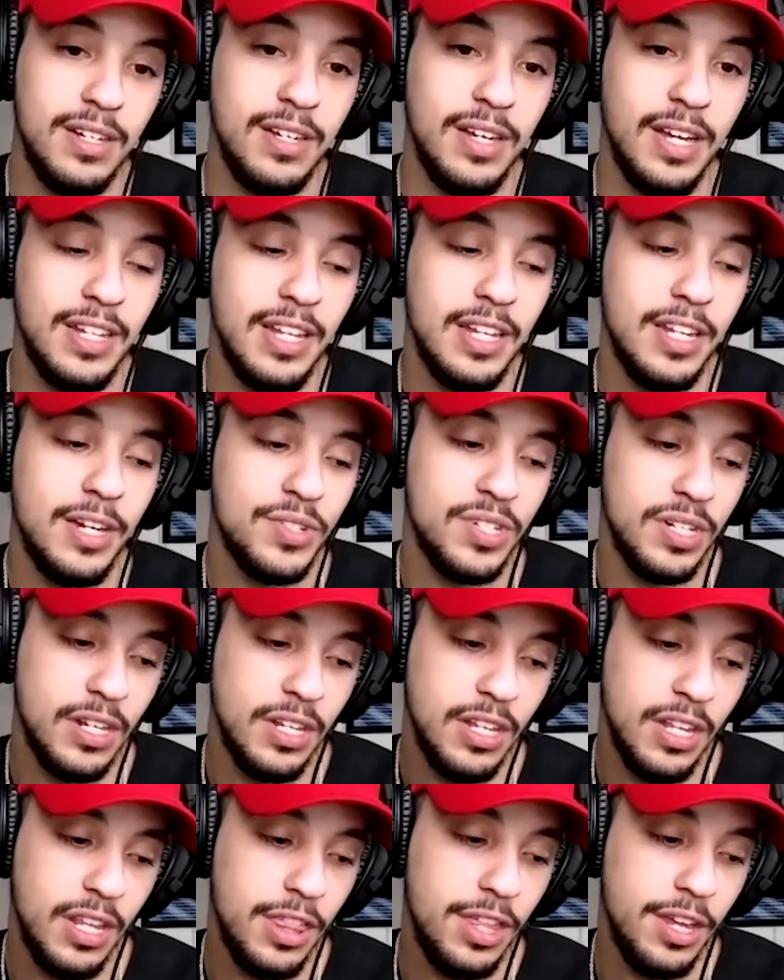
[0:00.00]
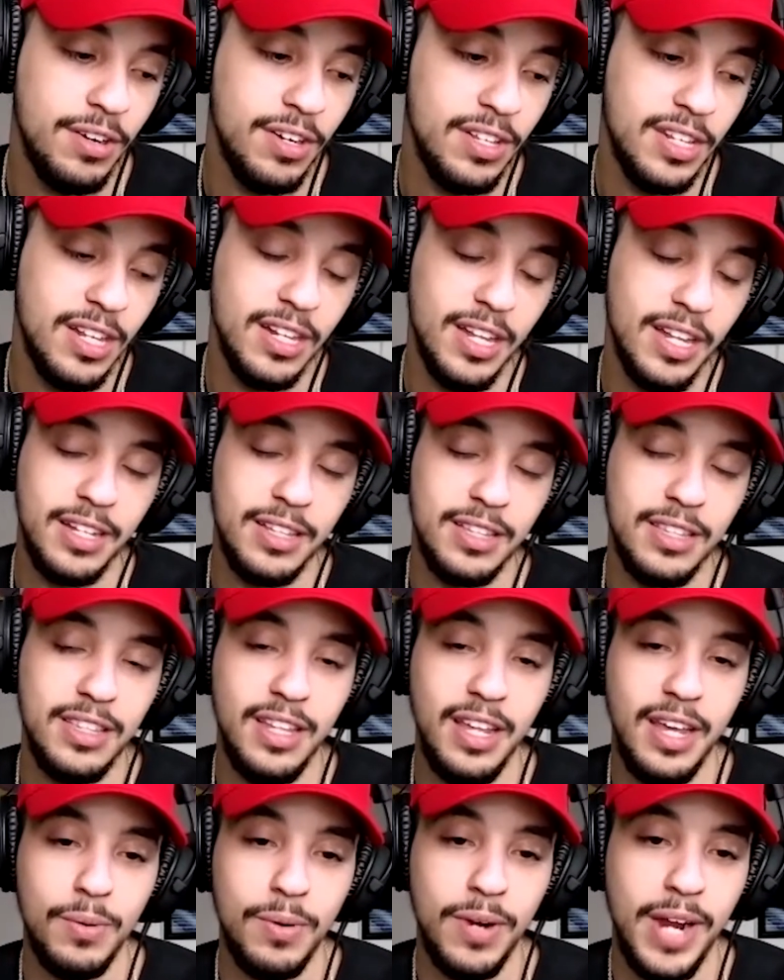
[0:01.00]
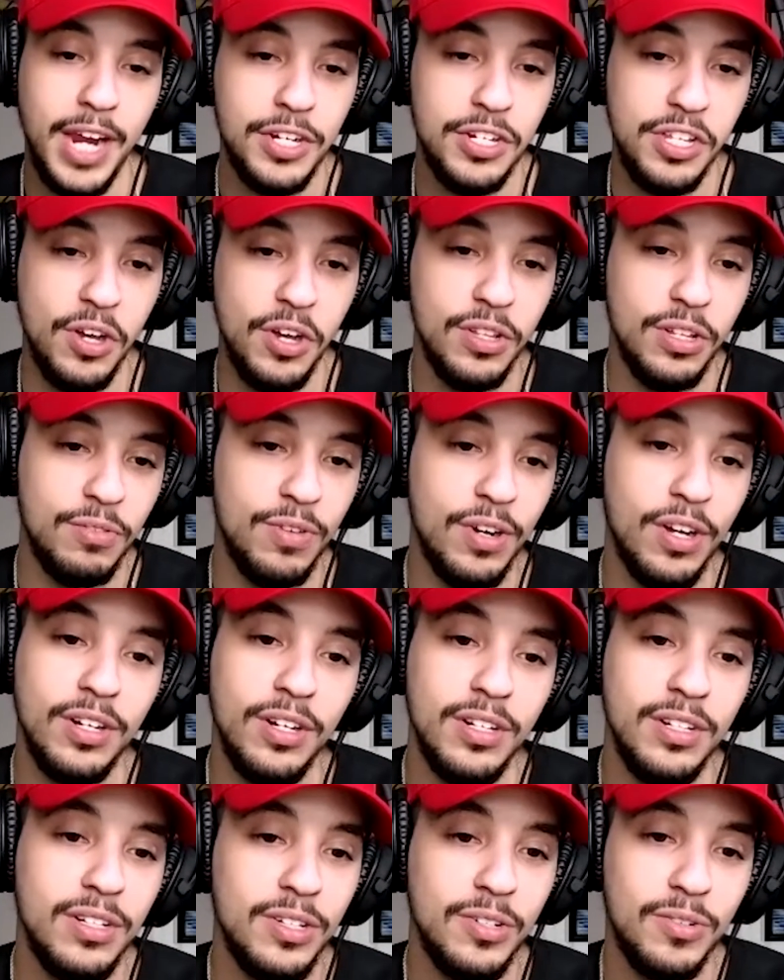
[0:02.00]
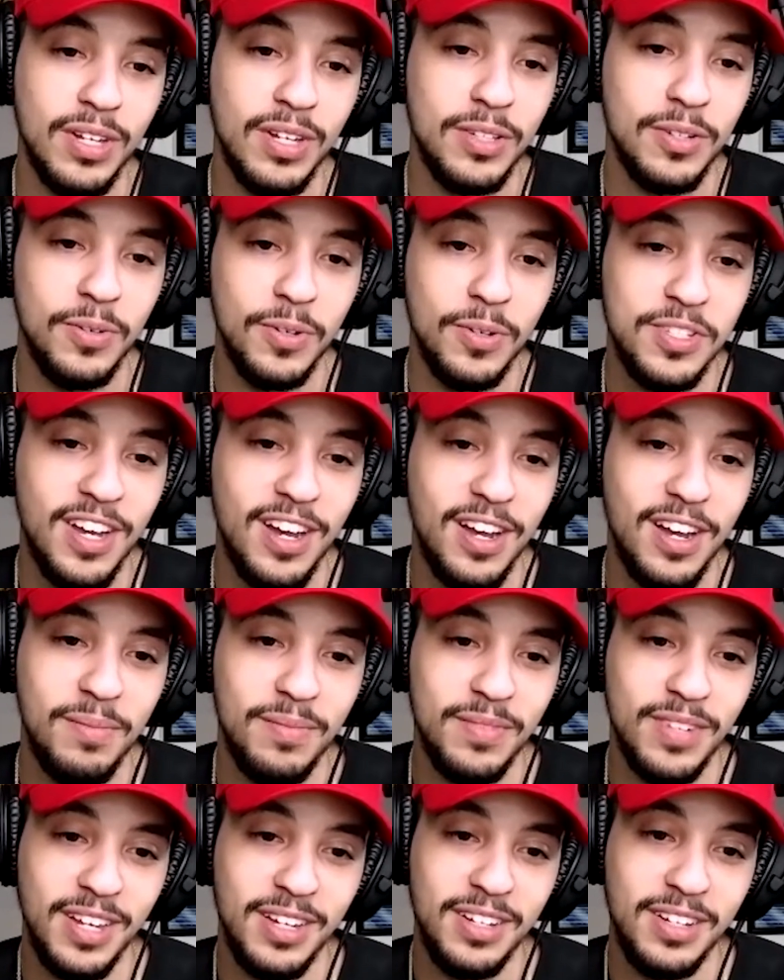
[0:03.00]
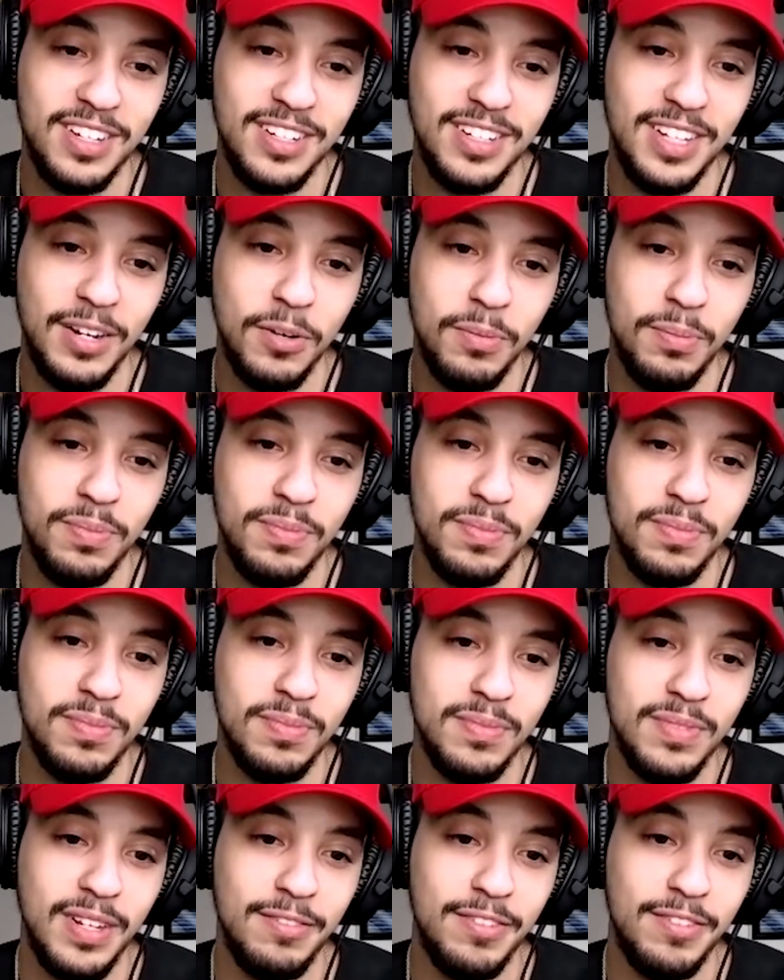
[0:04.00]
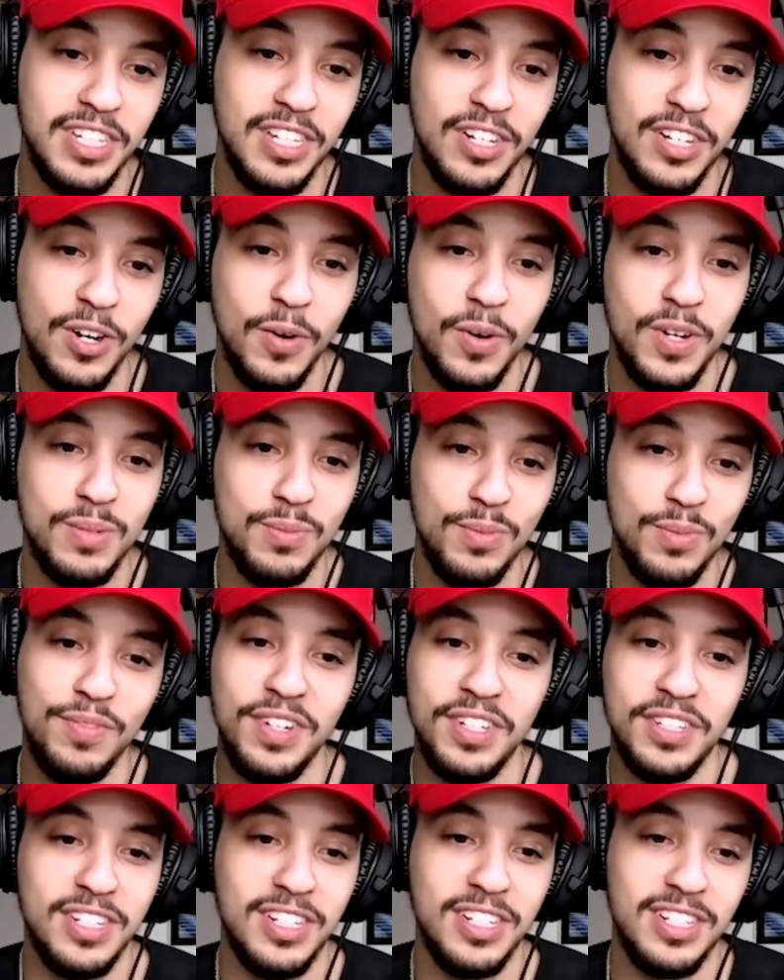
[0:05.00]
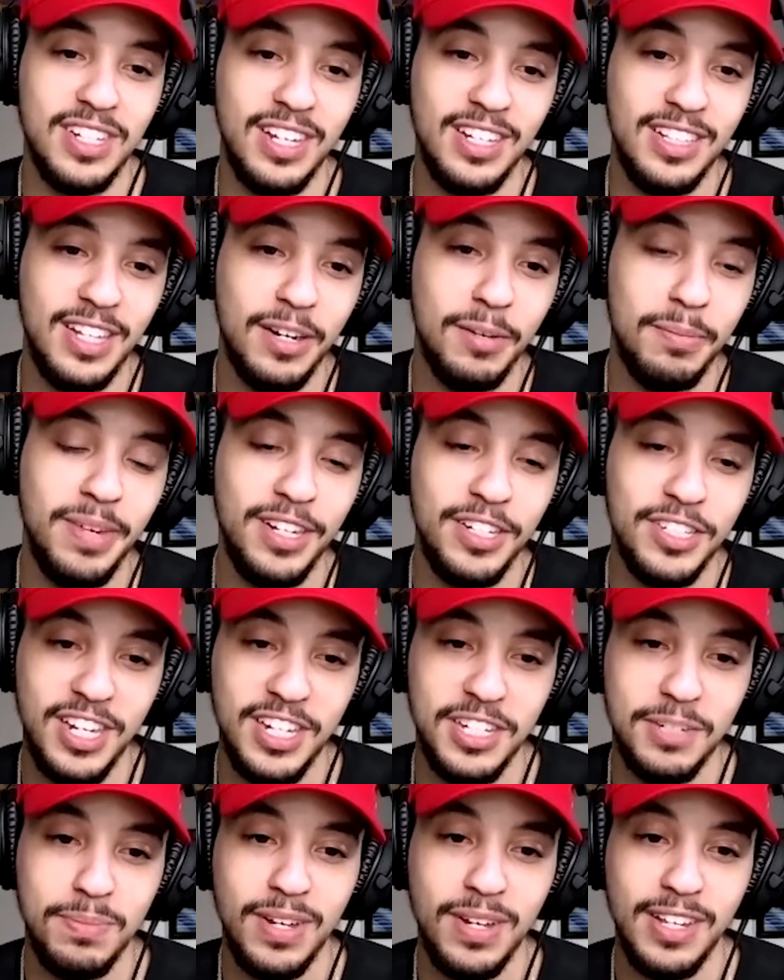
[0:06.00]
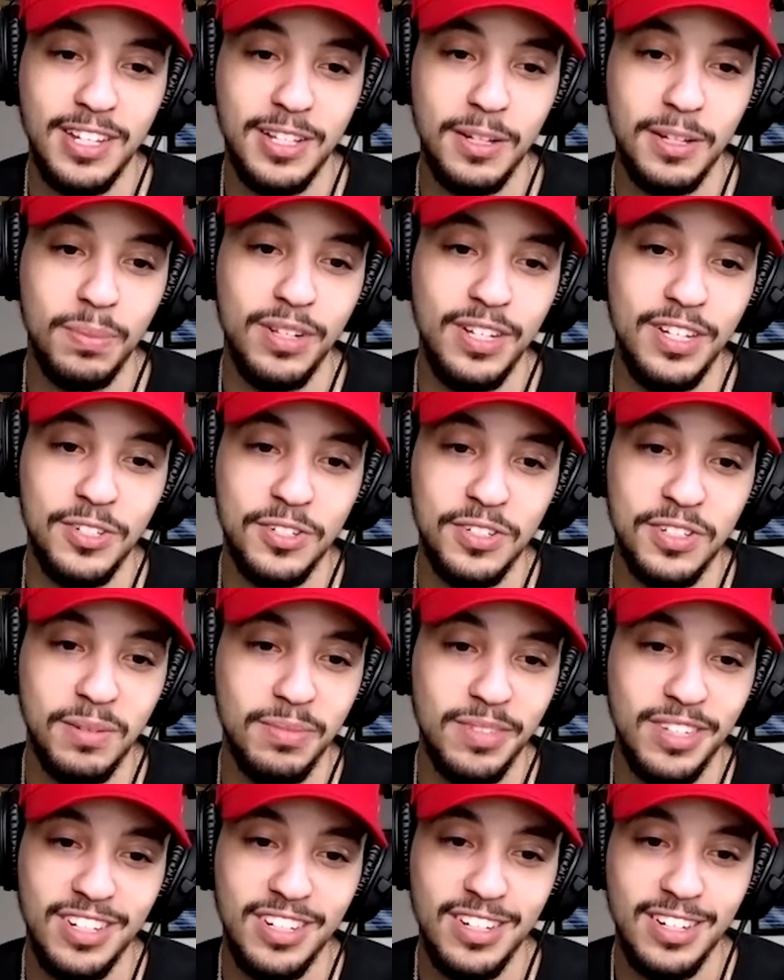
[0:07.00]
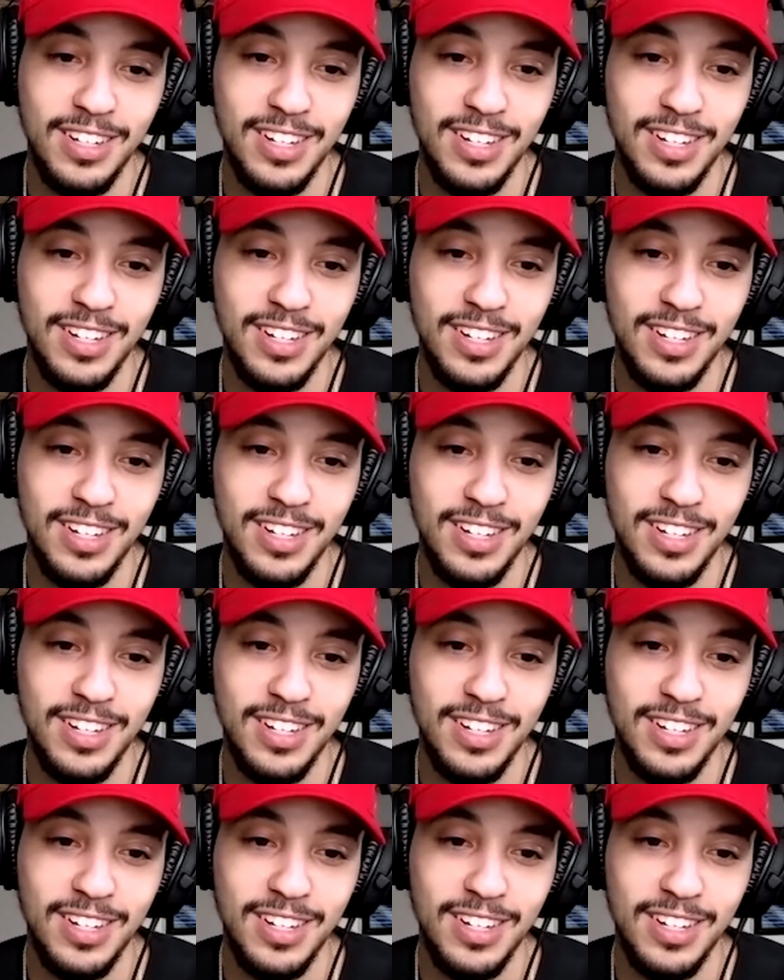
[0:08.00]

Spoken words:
And then there was another theory that like they were actually on the run throughout the whole time. Like the reason they're always moving is because like they're being chased by like the police or something.